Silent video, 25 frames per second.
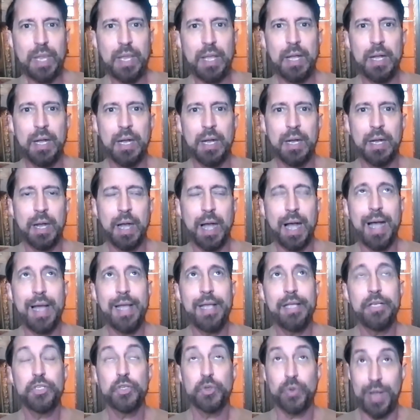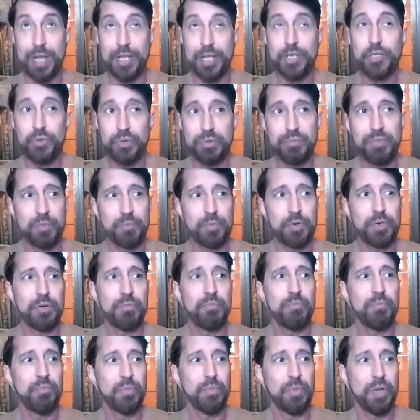Uh, I try to
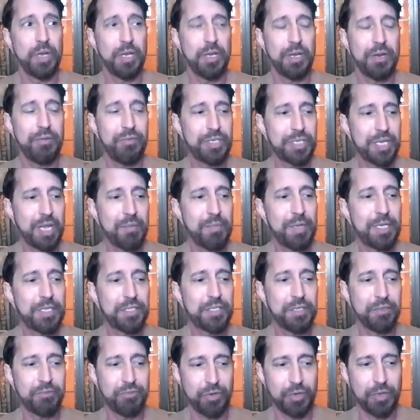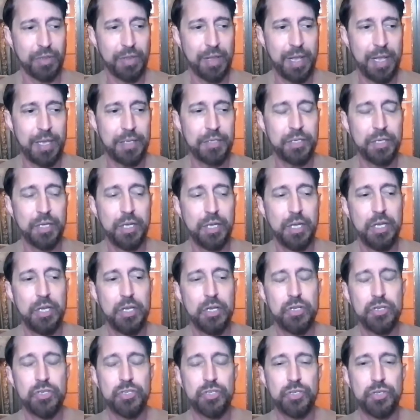remember uh, every time I sit for a client
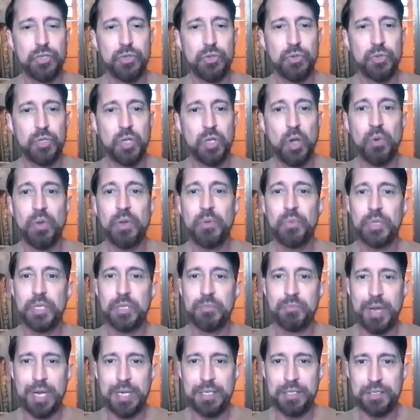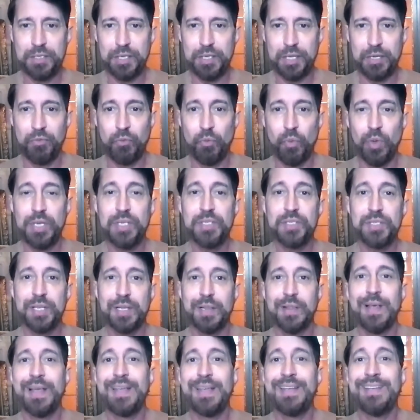to go in with the mindset of what does the
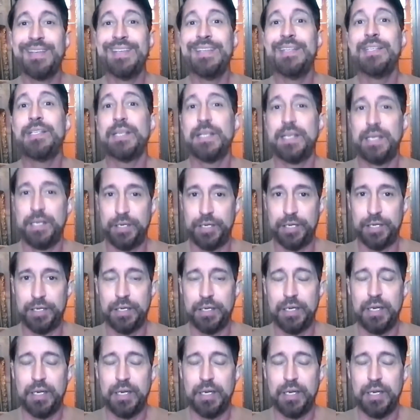client need to hear.